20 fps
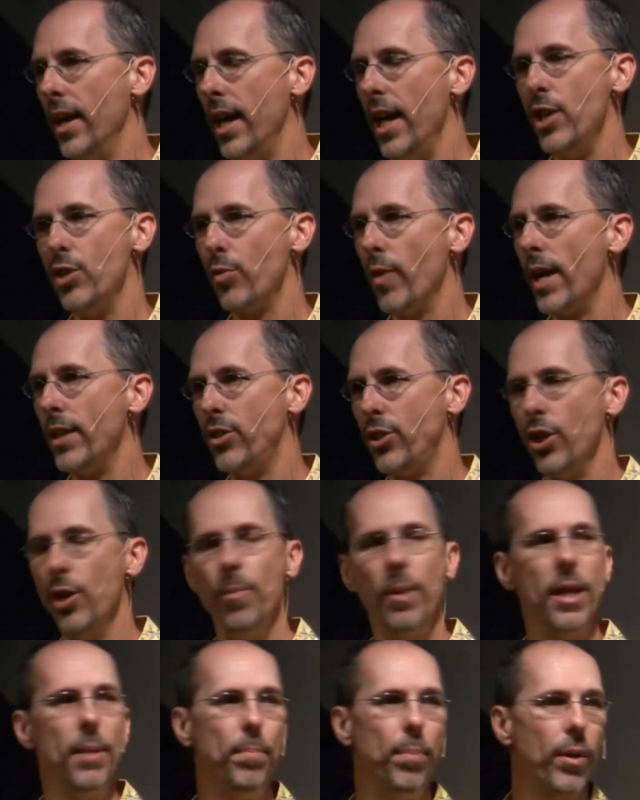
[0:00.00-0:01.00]
He's read too
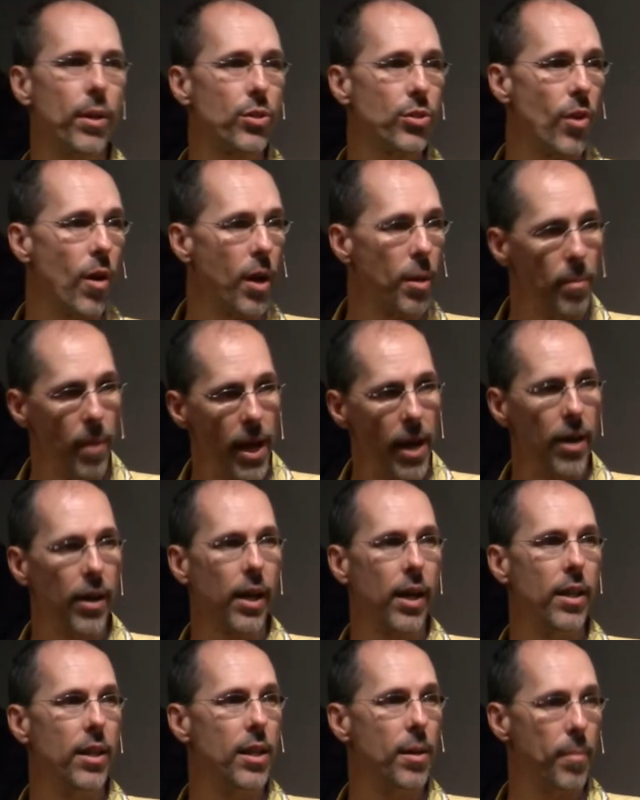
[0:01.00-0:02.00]
many books on
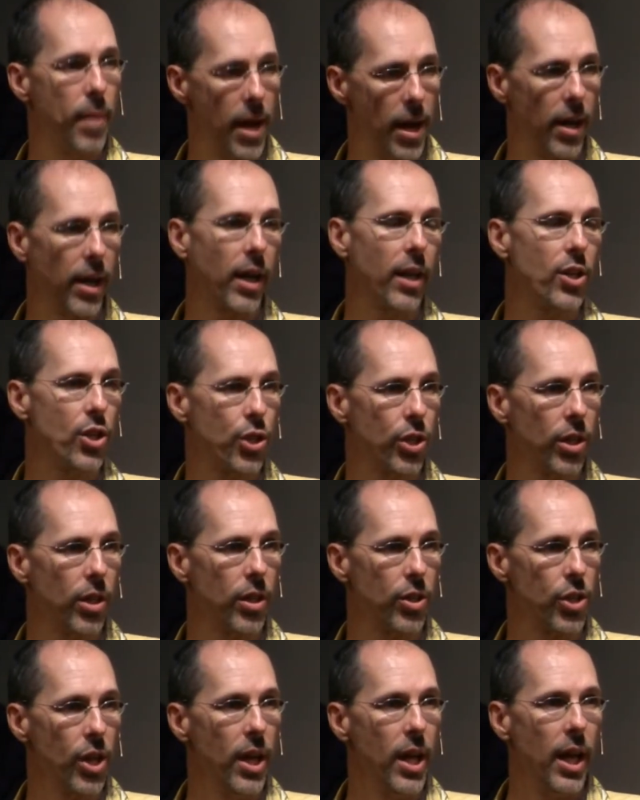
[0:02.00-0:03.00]
America and the American
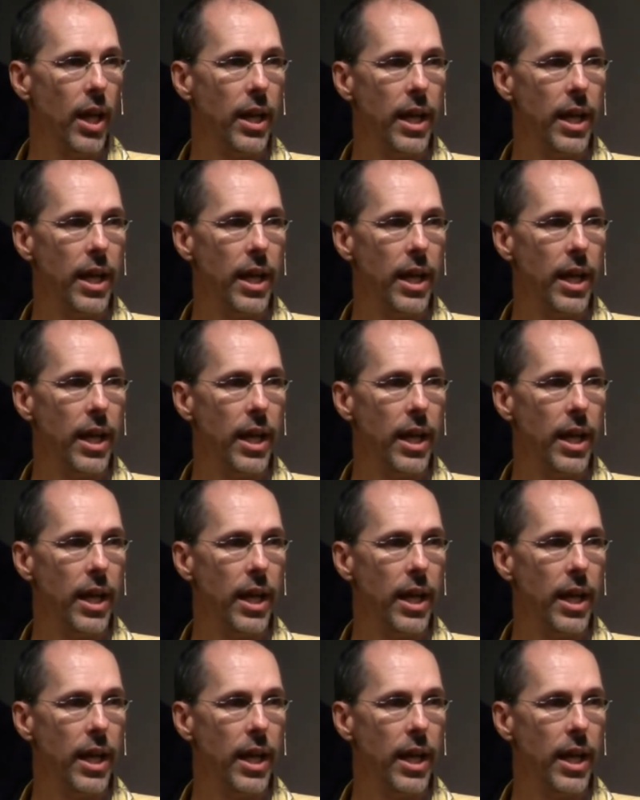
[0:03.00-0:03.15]
church,